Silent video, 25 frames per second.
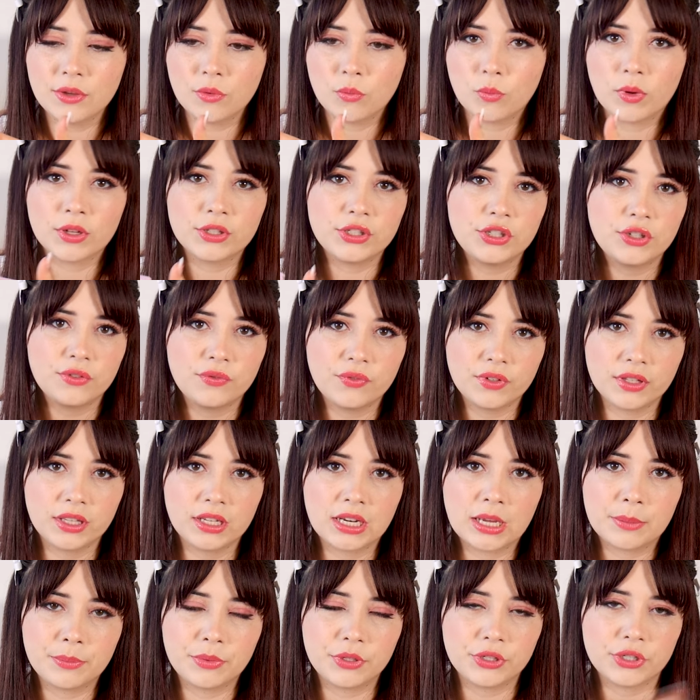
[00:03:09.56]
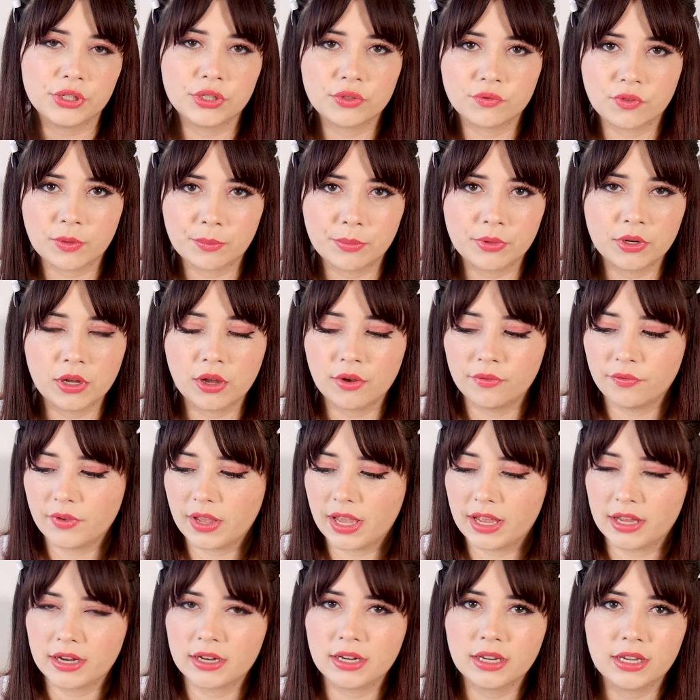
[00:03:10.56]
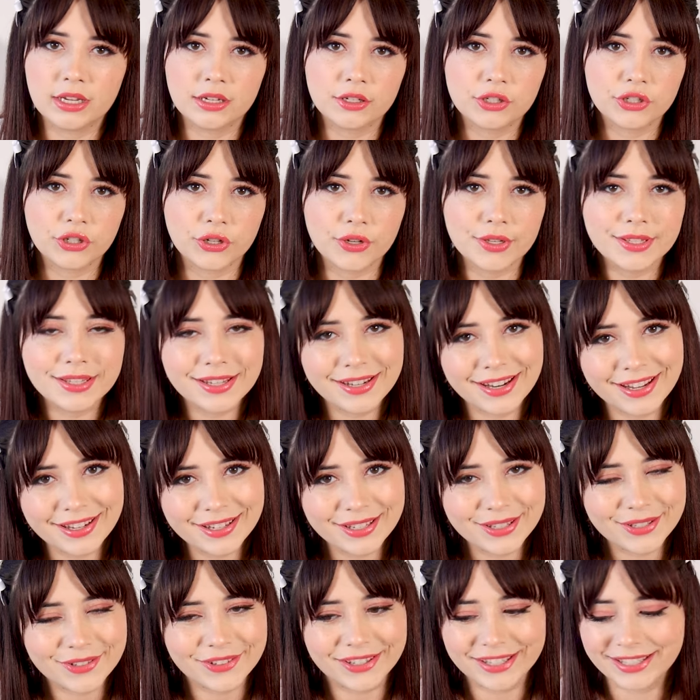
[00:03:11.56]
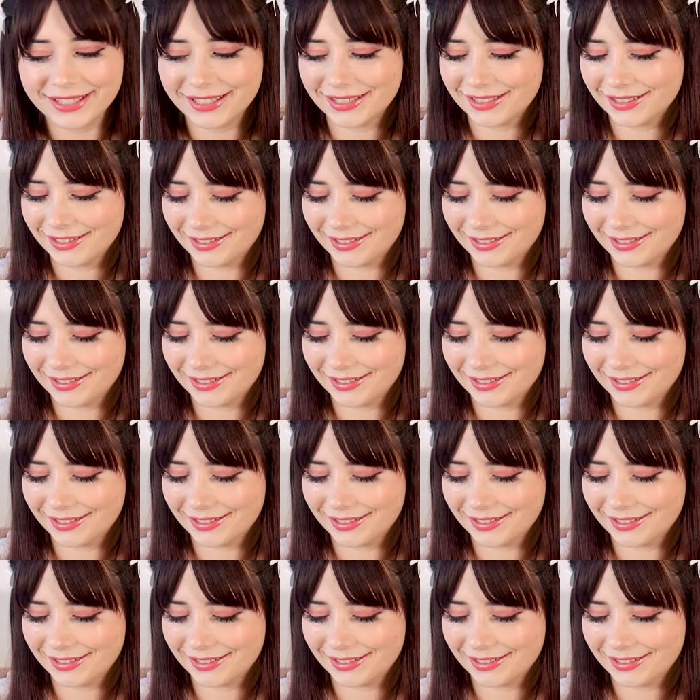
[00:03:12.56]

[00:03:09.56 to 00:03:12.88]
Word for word: once you fill it up, you just rip it off and it shows the next one.